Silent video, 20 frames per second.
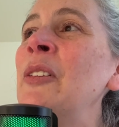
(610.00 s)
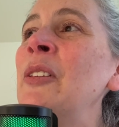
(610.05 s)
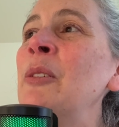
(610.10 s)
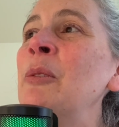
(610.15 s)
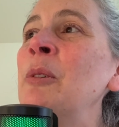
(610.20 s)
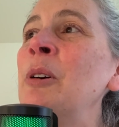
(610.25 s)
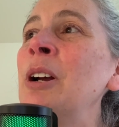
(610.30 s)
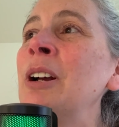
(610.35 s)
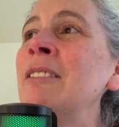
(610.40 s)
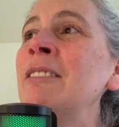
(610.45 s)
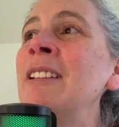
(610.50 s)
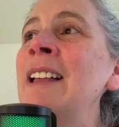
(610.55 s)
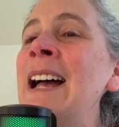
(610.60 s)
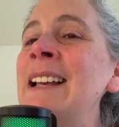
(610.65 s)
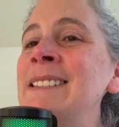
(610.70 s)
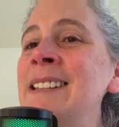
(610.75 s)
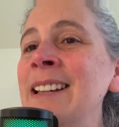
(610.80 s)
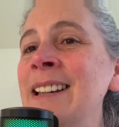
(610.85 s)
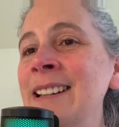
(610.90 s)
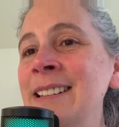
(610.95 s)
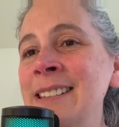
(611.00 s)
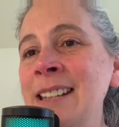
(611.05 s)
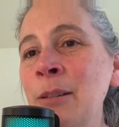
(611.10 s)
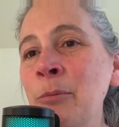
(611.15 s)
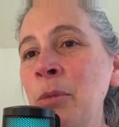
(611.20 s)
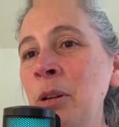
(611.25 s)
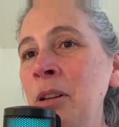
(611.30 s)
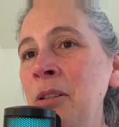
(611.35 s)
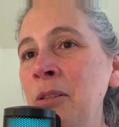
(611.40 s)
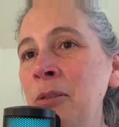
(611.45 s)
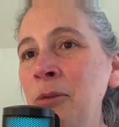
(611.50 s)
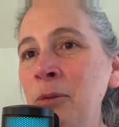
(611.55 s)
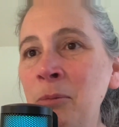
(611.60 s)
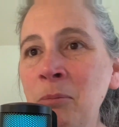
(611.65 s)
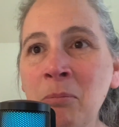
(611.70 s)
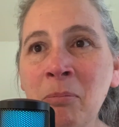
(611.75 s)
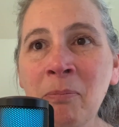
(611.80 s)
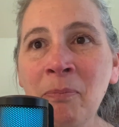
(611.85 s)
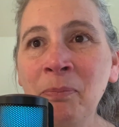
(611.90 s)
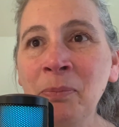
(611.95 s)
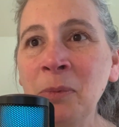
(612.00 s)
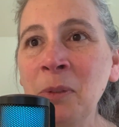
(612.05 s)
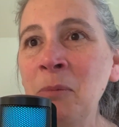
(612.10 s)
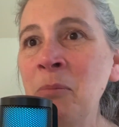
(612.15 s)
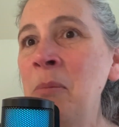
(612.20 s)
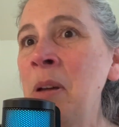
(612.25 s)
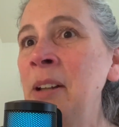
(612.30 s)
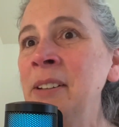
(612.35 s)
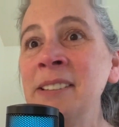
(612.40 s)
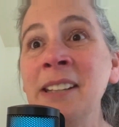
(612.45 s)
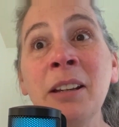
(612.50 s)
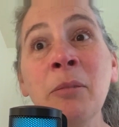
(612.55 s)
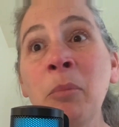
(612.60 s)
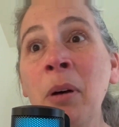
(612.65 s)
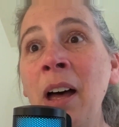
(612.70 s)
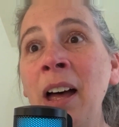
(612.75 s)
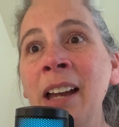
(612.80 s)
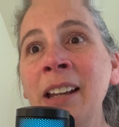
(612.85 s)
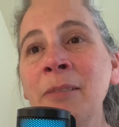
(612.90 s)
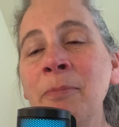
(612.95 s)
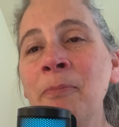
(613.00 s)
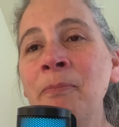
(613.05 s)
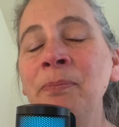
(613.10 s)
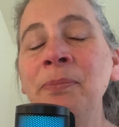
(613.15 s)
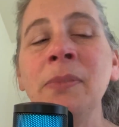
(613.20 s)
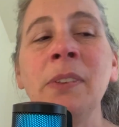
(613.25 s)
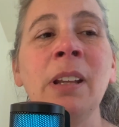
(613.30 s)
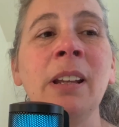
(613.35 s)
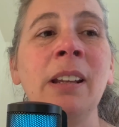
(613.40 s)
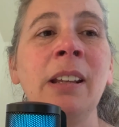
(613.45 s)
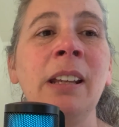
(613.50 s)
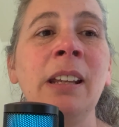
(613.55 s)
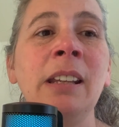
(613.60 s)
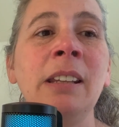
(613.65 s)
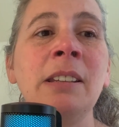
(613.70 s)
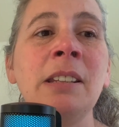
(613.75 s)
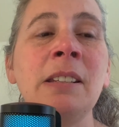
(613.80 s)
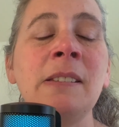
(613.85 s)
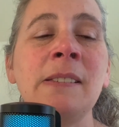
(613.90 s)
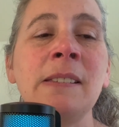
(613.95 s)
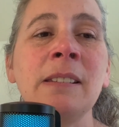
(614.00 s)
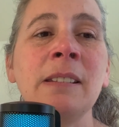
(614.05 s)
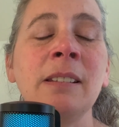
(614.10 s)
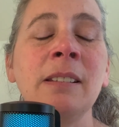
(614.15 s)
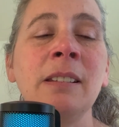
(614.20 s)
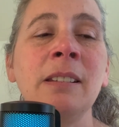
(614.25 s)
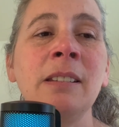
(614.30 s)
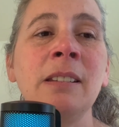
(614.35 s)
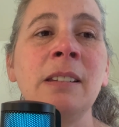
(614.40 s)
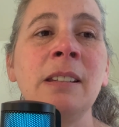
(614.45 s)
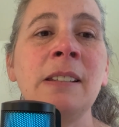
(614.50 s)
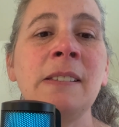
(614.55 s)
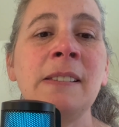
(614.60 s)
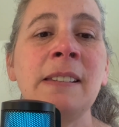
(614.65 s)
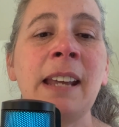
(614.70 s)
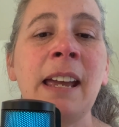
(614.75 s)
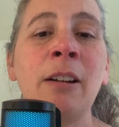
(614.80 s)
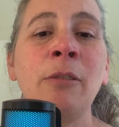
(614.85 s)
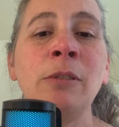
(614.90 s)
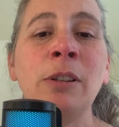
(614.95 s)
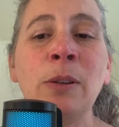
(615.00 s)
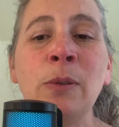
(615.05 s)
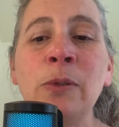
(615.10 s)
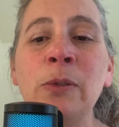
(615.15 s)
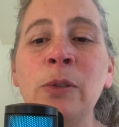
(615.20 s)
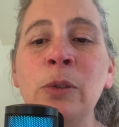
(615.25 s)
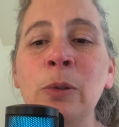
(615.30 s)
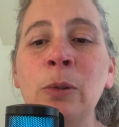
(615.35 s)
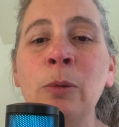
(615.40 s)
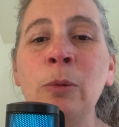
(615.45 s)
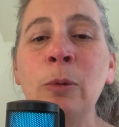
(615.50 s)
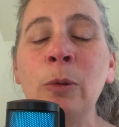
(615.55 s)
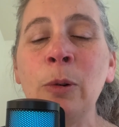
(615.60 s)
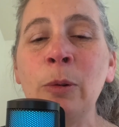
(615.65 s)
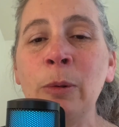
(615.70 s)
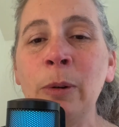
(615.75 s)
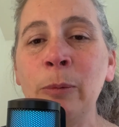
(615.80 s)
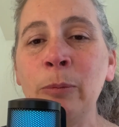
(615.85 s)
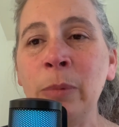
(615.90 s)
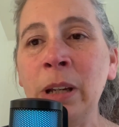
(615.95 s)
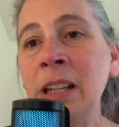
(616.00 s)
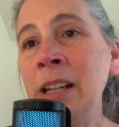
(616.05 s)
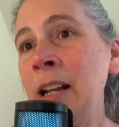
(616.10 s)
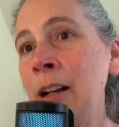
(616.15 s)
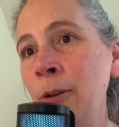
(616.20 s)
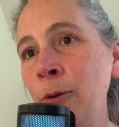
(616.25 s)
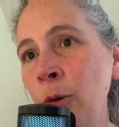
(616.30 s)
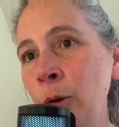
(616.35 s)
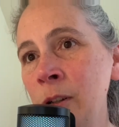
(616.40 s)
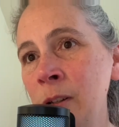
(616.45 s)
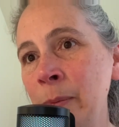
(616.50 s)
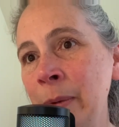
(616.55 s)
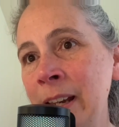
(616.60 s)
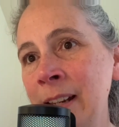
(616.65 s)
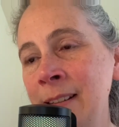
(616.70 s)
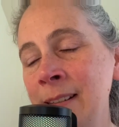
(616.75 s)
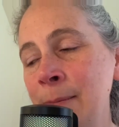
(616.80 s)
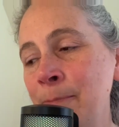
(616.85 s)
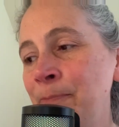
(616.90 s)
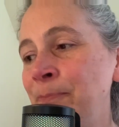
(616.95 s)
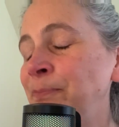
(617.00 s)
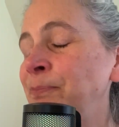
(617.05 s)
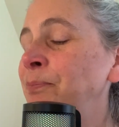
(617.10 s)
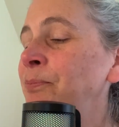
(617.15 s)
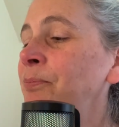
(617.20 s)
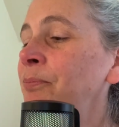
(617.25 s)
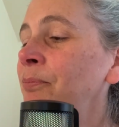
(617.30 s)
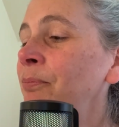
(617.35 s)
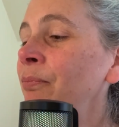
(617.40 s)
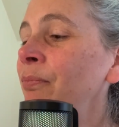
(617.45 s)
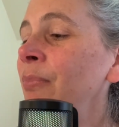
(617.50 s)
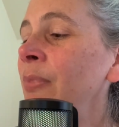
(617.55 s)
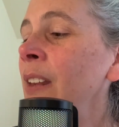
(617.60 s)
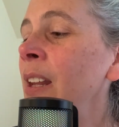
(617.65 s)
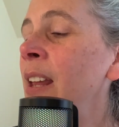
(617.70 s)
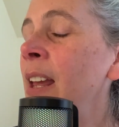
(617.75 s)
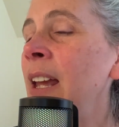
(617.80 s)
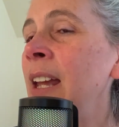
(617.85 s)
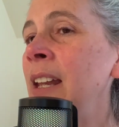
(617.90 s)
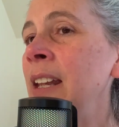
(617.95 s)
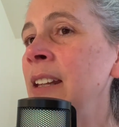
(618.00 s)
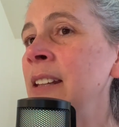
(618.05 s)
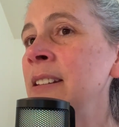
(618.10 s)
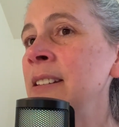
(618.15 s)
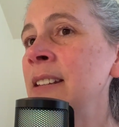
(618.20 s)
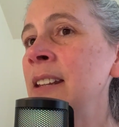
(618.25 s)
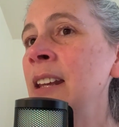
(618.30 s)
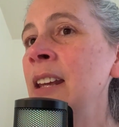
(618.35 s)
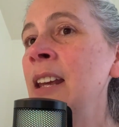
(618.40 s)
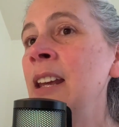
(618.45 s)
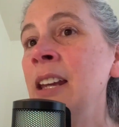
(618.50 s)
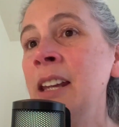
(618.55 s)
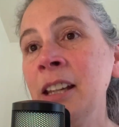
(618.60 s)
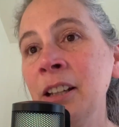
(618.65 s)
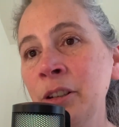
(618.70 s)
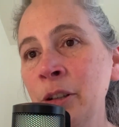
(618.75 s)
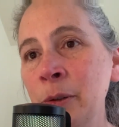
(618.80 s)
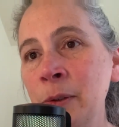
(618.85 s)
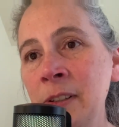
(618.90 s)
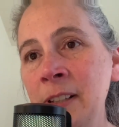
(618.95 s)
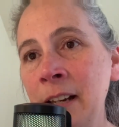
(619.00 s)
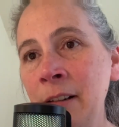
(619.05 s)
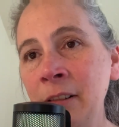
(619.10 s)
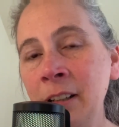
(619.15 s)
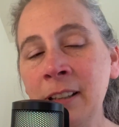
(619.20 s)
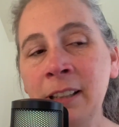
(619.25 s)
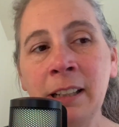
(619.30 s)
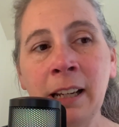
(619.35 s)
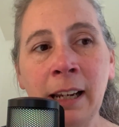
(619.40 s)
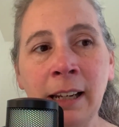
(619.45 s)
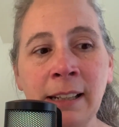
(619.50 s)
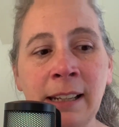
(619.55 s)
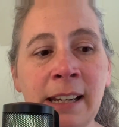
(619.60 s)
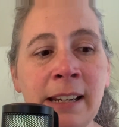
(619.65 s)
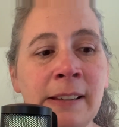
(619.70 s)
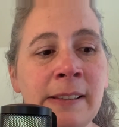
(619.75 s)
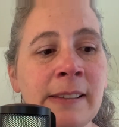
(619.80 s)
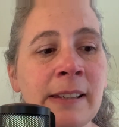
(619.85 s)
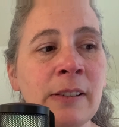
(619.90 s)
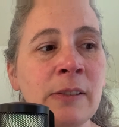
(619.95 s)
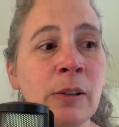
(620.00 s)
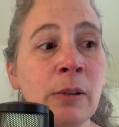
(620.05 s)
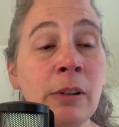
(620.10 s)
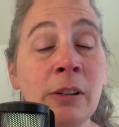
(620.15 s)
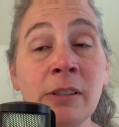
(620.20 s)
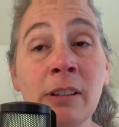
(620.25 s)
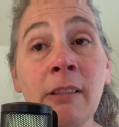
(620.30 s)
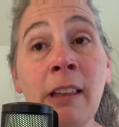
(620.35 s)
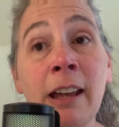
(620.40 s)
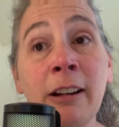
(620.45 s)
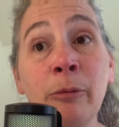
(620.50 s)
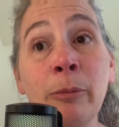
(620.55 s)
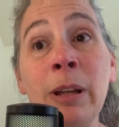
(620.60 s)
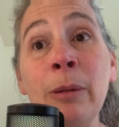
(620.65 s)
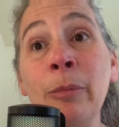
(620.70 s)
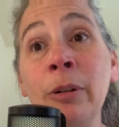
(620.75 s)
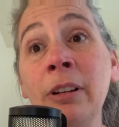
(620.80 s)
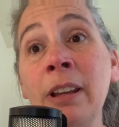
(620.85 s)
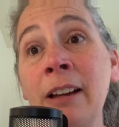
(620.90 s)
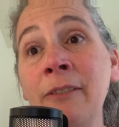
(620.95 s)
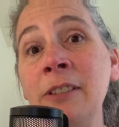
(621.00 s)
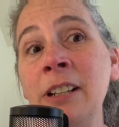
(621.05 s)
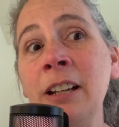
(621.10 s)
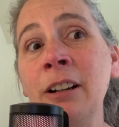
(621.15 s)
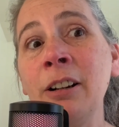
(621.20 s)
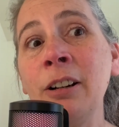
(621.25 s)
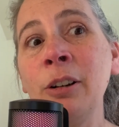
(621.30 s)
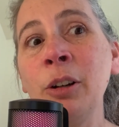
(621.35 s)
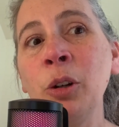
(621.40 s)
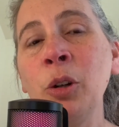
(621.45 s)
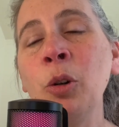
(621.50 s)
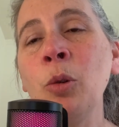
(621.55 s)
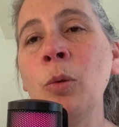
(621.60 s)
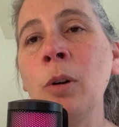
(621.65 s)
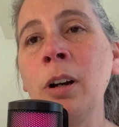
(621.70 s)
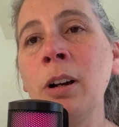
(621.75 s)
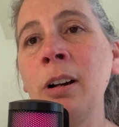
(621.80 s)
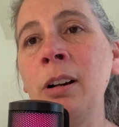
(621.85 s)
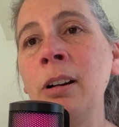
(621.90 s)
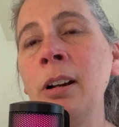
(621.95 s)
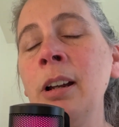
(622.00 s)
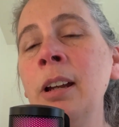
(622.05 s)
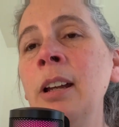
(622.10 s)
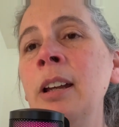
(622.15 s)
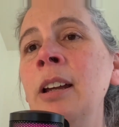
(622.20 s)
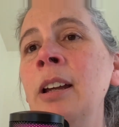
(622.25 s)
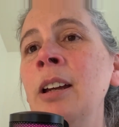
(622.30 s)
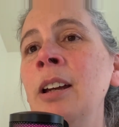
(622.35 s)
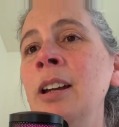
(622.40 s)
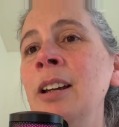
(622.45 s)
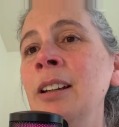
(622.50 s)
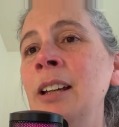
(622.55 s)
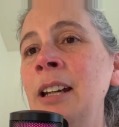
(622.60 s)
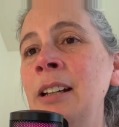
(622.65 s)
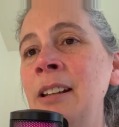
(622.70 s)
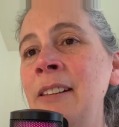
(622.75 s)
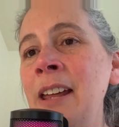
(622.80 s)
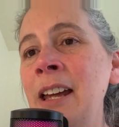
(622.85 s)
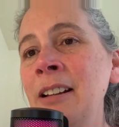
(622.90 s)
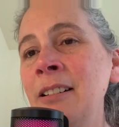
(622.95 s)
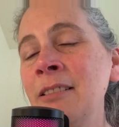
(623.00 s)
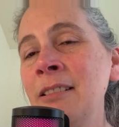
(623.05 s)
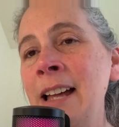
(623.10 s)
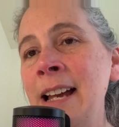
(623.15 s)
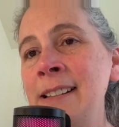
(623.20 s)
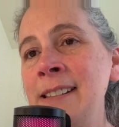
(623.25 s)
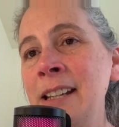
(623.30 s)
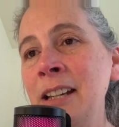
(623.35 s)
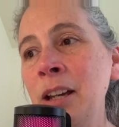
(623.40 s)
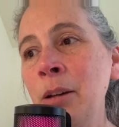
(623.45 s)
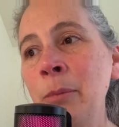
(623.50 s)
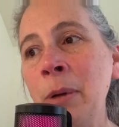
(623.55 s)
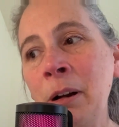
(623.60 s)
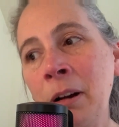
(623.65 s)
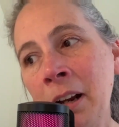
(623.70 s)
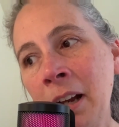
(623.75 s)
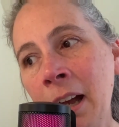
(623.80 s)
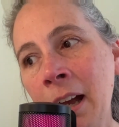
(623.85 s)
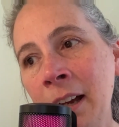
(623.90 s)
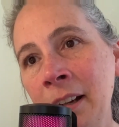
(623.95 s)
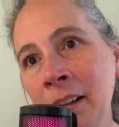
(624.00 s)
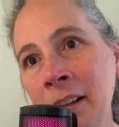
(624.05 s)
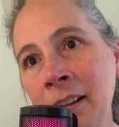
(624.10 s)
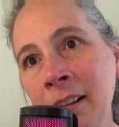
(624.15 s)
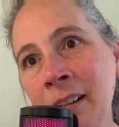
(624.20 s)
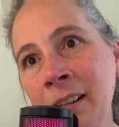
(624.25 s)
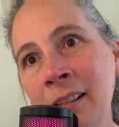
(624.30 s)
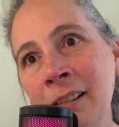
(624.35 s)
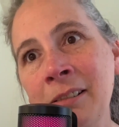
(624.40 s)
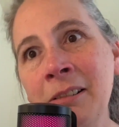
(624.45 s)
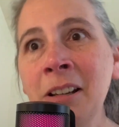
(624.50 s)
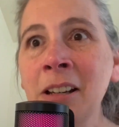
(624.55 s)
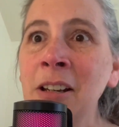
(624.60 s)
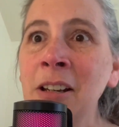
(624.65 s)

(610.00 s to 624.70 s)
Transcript: We're a classic example of melting pot. This town used to be an Air Force base, and it closed down in the 90s. So there's a lot of people left here who are kind of that classic Americana,